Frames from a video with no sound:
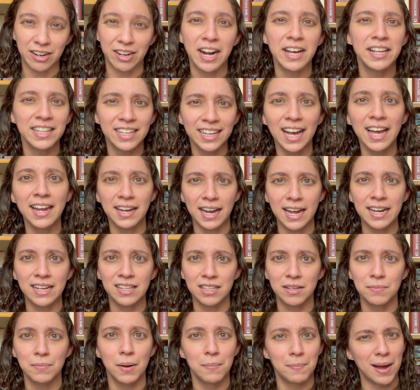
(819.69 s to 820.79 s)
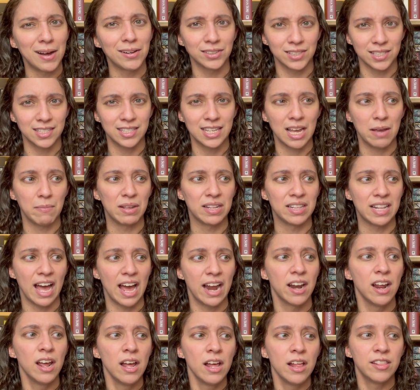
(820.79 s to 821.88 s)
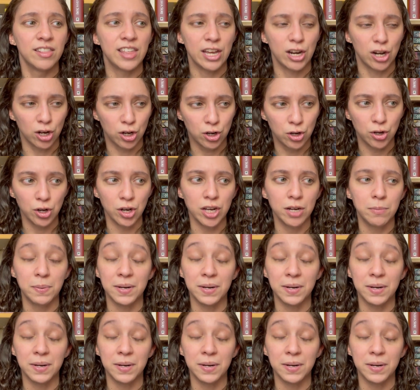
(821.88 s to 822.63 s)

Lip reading: And I think I like them about the same in that they are good,